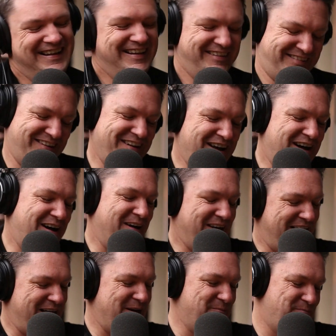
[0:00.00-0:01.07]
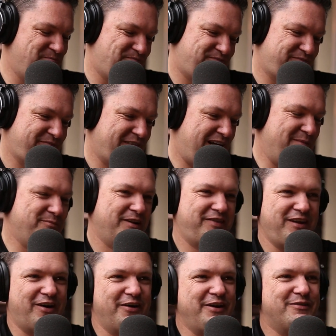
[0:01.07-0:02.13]
So yeah, I'm not
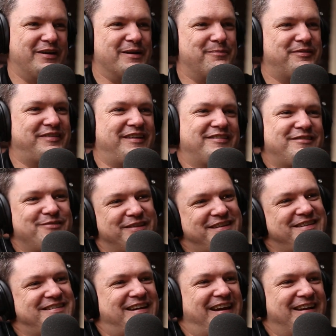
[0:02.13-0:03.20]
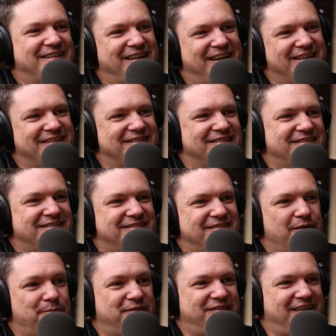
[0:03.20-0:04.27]
the only one obsessed with it and
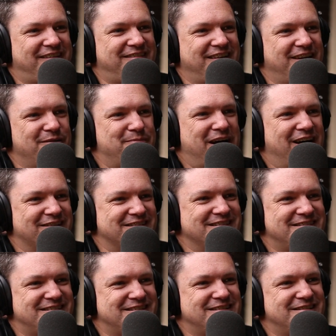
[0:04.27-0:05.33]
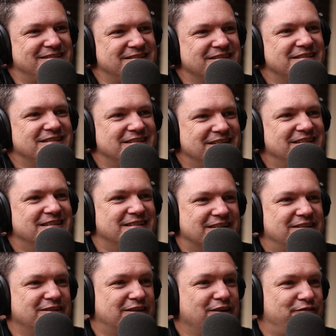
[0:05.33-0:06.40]
obsessing about it. So
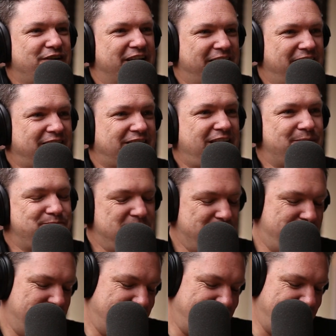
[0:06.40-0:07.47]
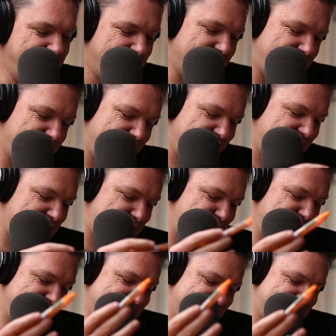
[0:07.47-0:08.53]
good fun, and that's kept me busy. That
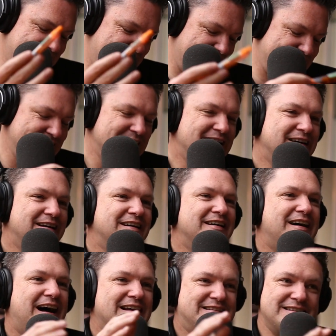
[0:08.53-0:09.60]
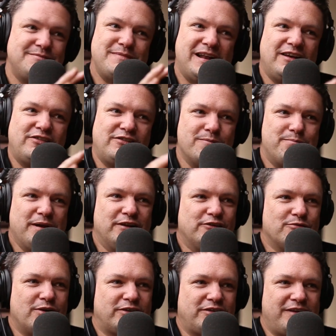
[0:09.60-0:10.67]
being said, I did manage to
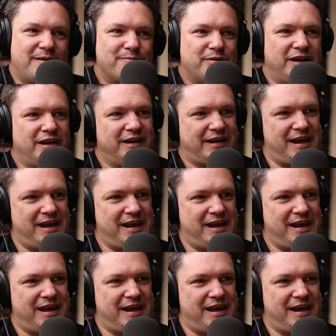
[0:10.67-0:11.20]
binge watch the Umbrella